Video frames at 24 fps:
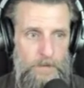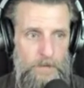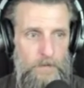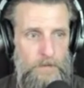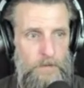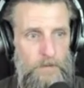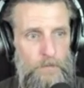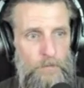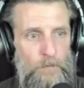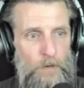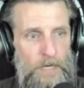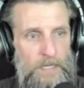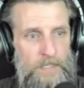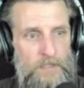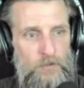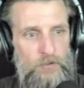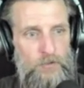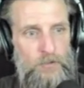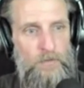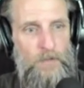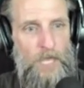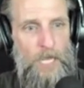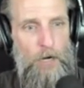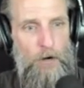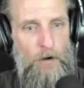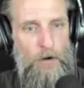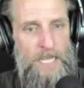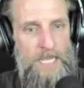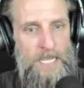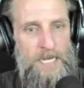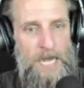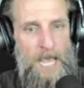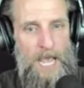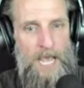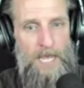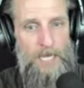right? So they are in
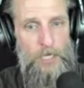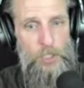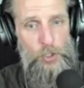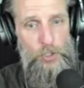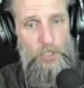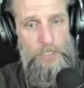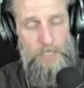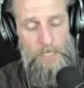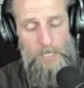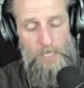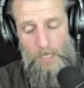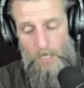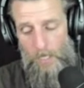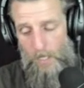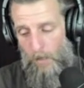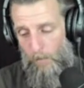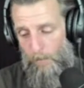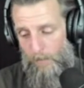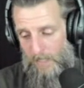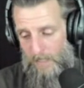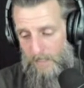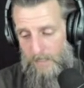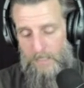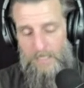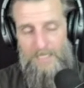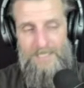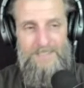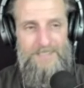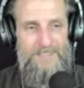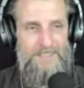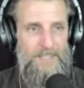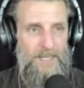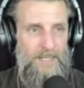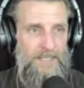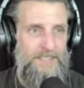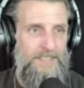action. But
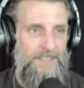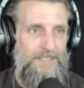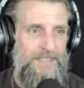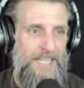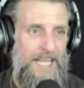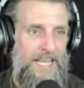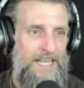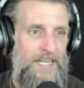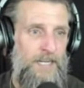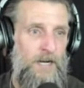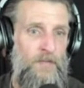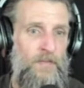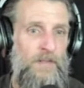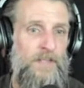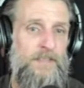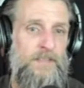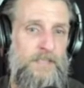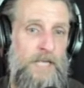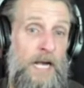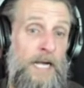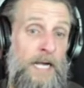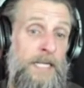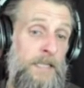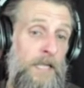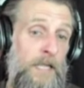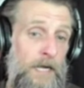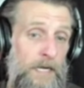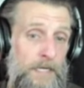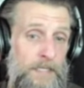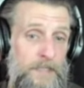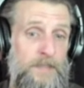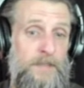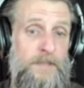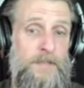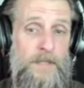s- staying on the sidelines,